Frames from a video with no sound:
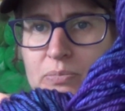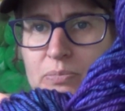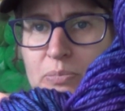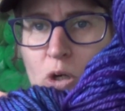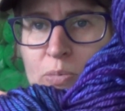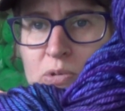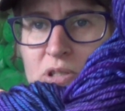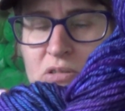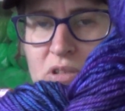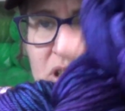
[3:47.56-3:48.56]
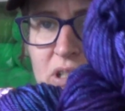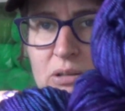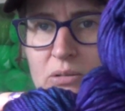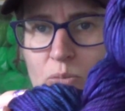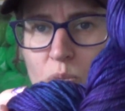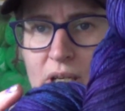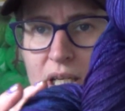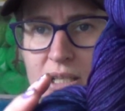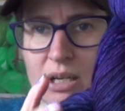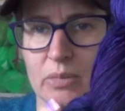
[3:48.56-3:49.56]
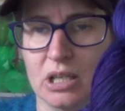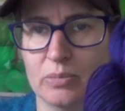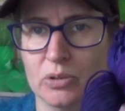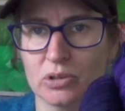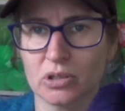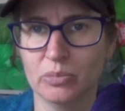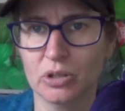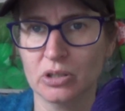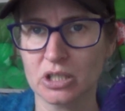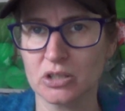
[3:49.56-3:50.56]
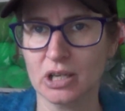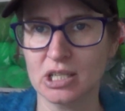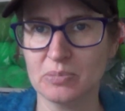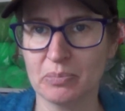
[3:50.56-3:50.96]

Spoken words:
Purples are really weird coming up on computer screens,